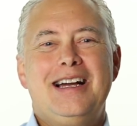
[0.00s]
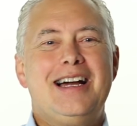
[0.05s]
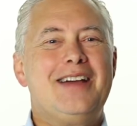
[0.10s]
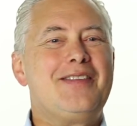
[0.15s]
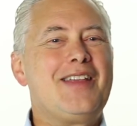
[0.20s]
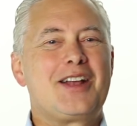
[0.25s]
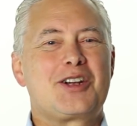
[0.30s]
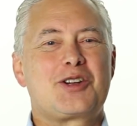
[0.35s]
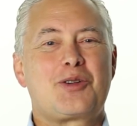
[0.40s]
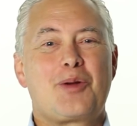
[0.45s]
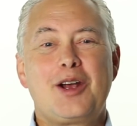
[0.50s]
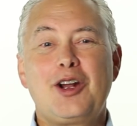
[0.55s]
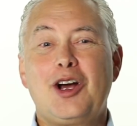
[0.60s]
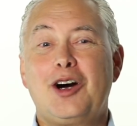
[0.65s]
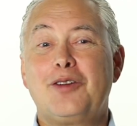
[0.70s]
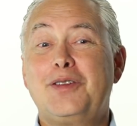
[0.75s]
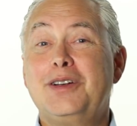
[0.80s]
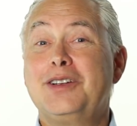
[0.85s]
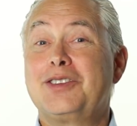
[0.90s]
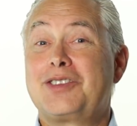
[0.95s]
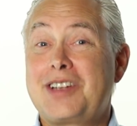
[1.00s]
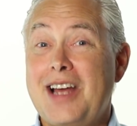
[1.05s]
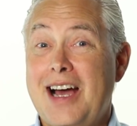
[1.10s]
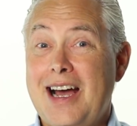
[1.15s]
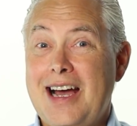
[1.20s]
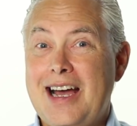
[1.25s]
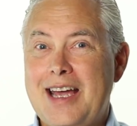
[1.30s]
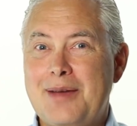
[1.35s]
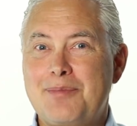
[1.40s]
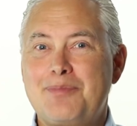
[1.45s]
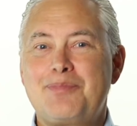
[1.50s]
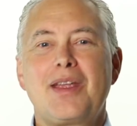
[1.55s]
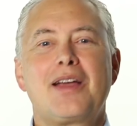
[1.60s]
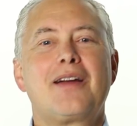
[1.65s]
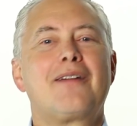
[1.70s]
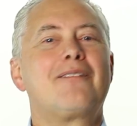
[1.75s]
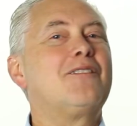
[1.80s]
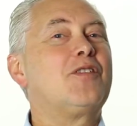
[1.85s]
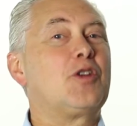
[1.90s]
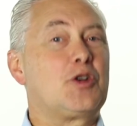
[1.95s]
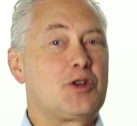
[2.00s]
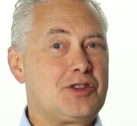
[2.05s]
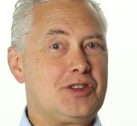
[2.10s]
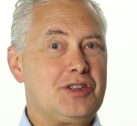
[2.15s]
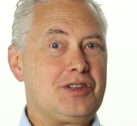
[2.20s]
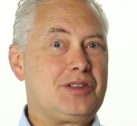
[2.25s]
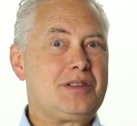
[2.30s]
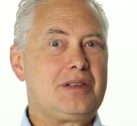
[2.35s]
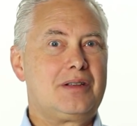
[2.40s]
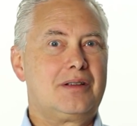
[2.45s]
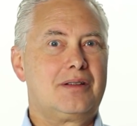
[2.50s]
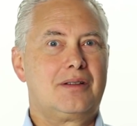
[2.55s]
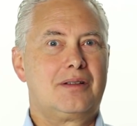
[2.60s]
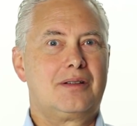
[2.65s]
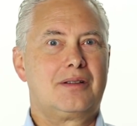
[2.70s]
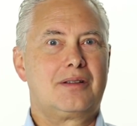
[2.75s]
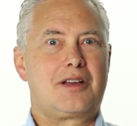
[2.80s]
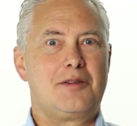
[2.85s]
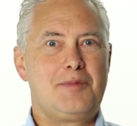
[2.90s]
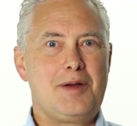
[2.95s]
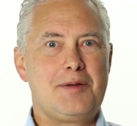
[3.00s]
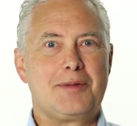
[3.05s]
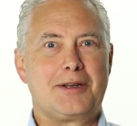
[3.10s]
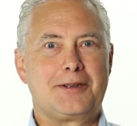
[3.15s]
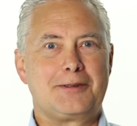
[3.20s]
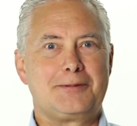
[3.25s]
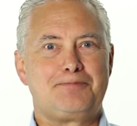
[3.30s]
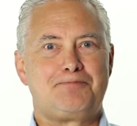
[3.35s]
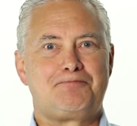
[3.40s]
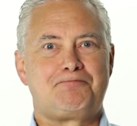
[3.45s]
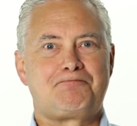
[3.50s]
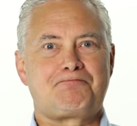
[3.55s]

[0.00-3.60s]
and that trade-off is time versus commitment.